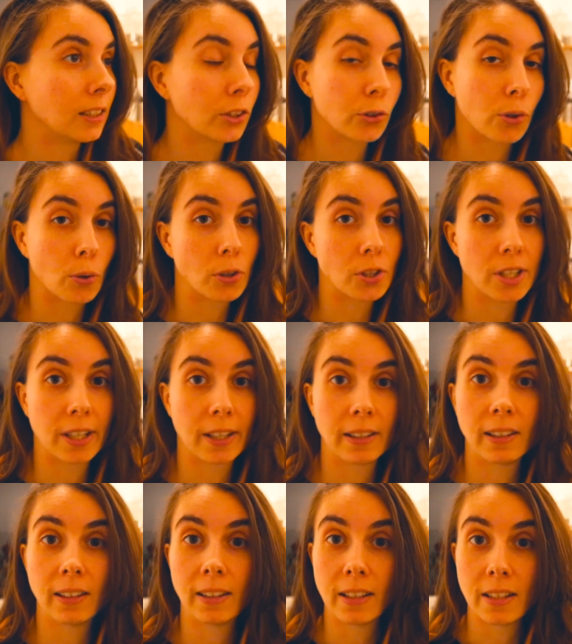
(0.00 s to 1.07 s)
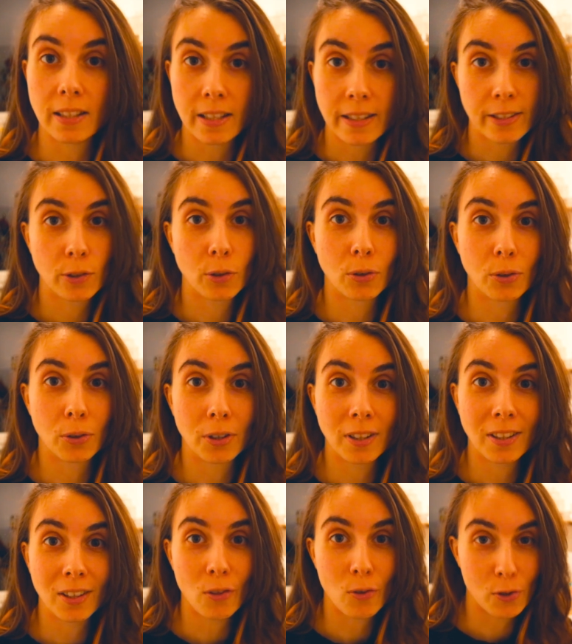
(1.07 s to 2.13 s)
Crocodile
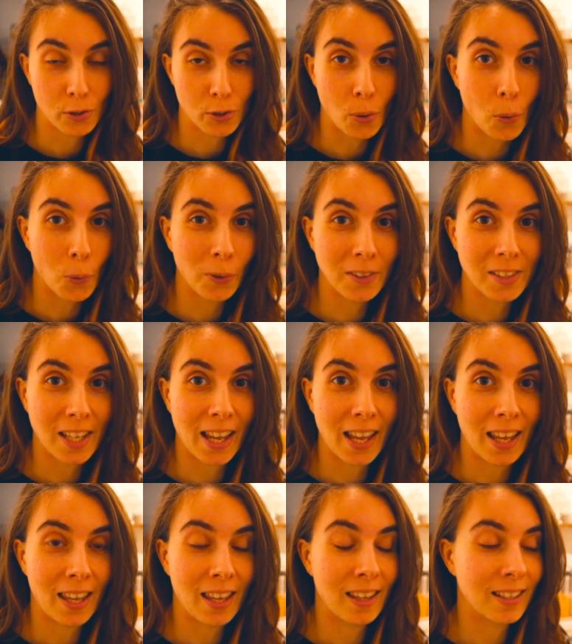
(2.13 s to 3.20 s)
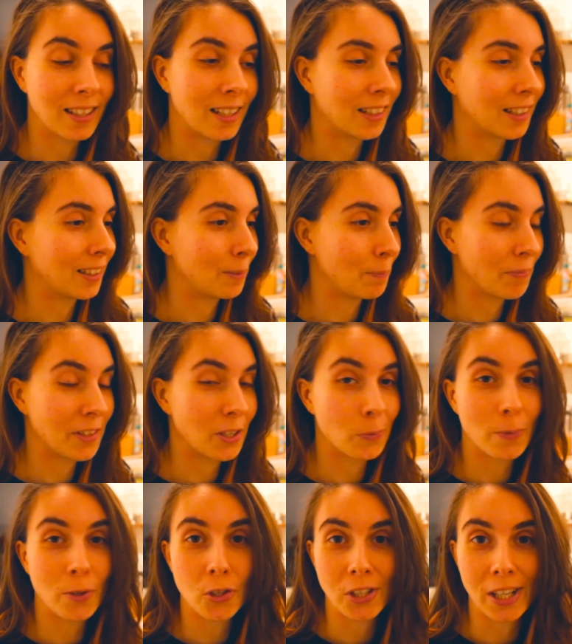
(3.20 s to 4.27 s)
Discord this whole day. He's
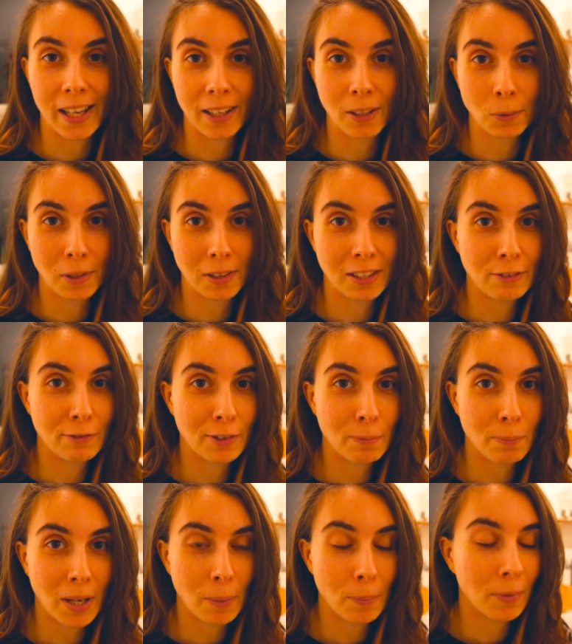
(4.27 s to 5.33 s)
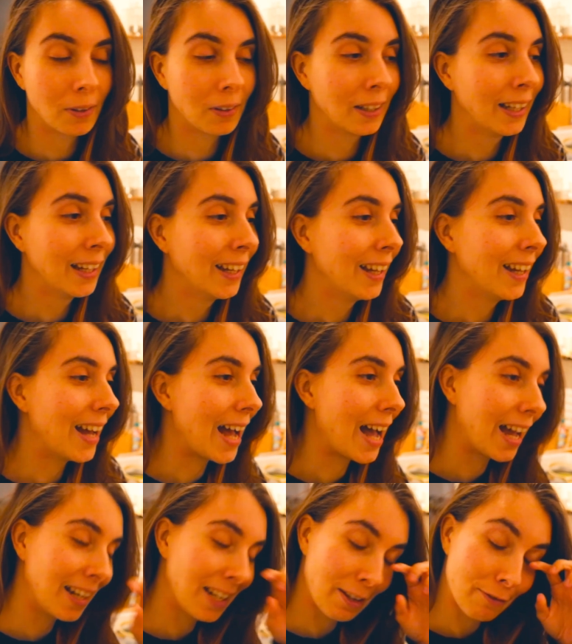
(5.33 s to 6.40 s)
been chatting with different people
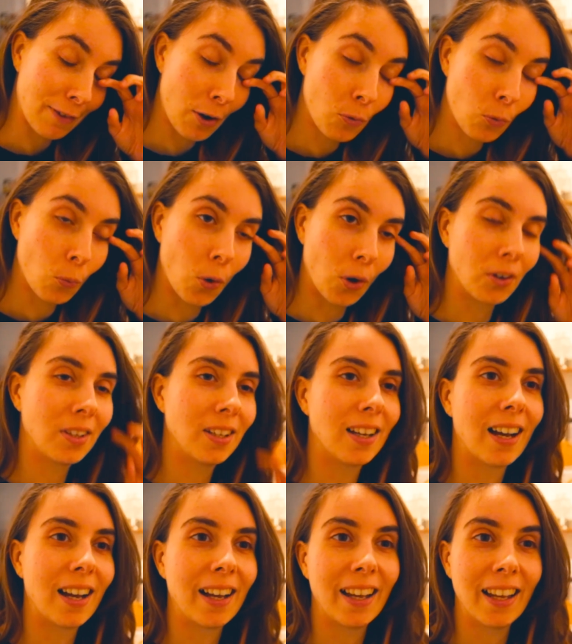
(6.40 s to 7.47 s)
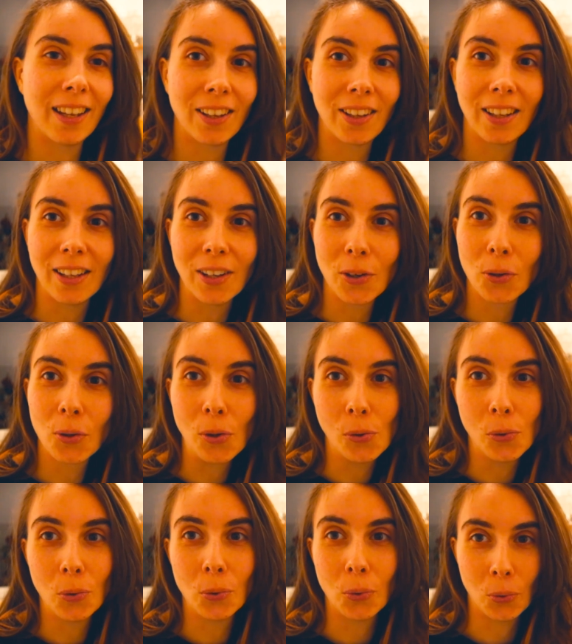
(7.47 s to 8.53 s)
and he found one guy
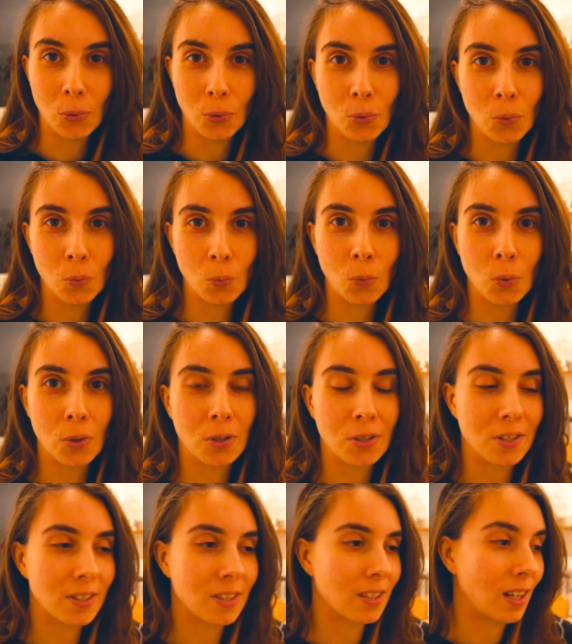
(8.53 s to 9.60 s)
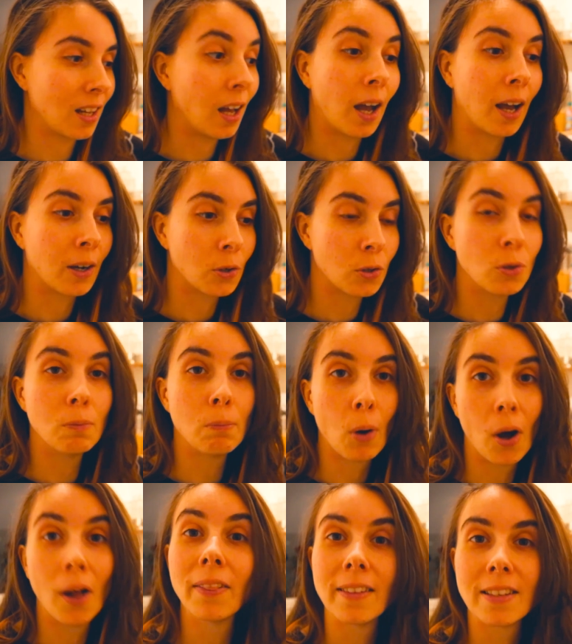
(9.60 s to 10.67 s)
who
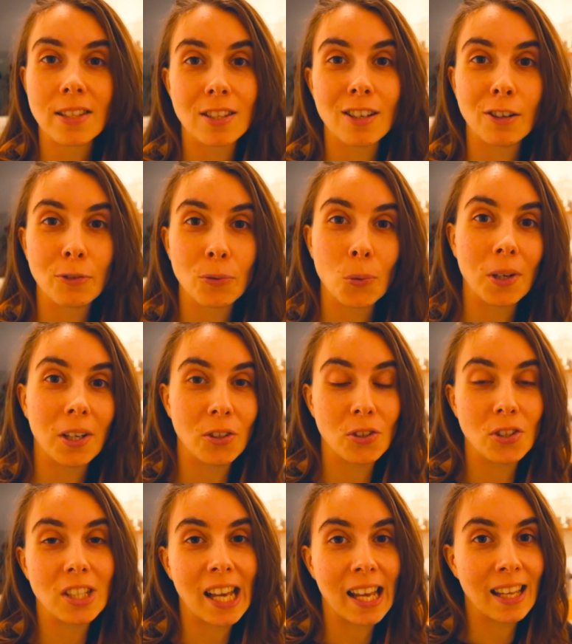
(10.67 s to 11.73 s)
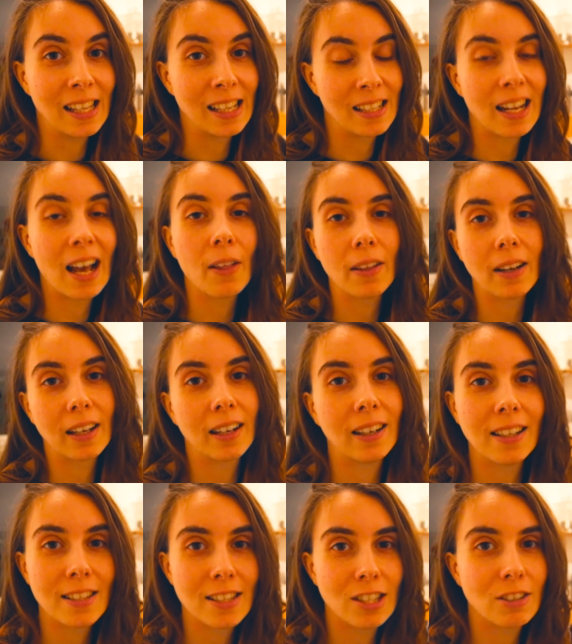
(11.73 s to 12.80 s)
bought the software today, and now that
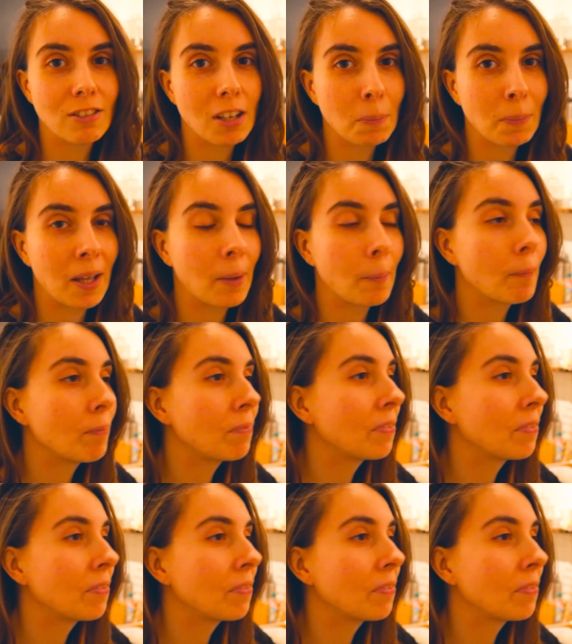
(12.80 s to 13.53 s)
guy is streaming.